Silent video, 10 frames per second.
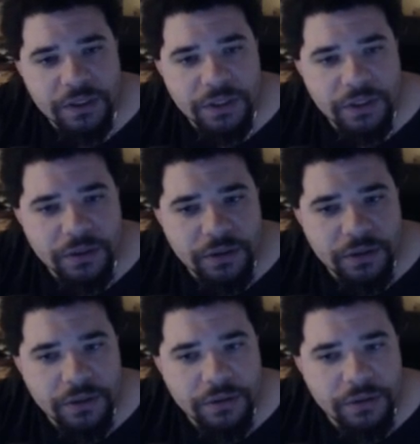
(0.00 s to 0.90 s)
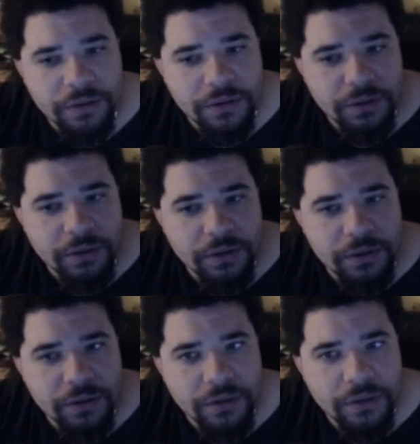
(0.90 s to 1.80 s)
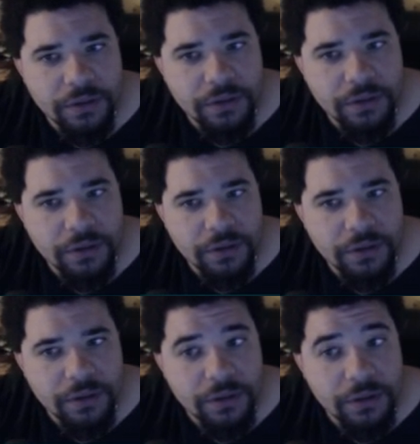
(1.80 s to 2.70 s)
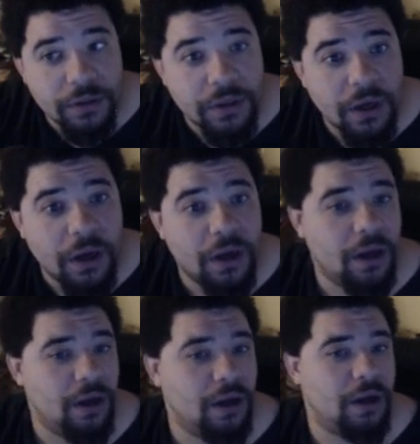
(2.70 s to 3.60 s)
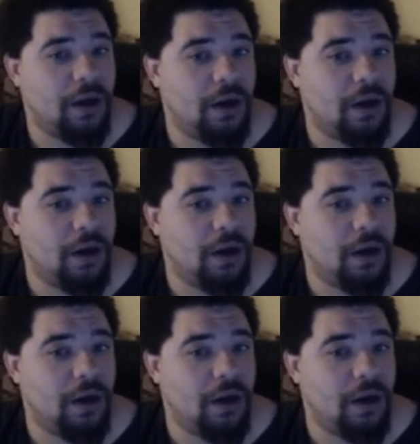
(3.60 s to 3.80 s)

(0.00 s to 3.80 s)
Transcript: (no one is talking)